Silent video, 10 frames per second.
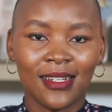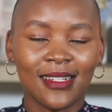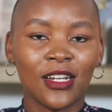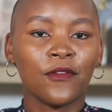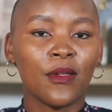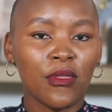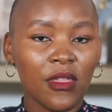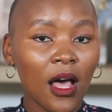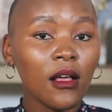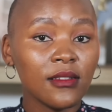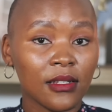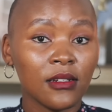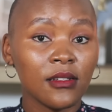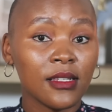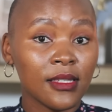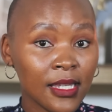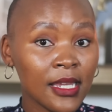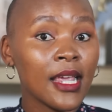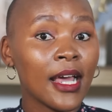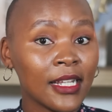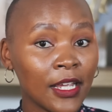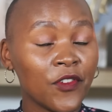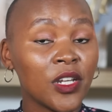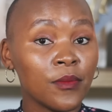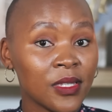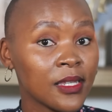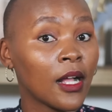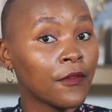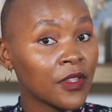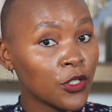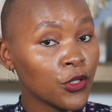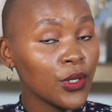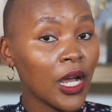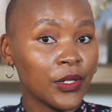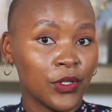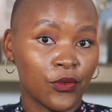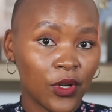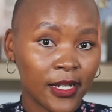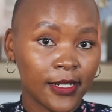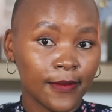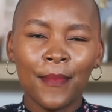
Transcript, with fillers: instead of 1,000 since he had given himself the 200 rand.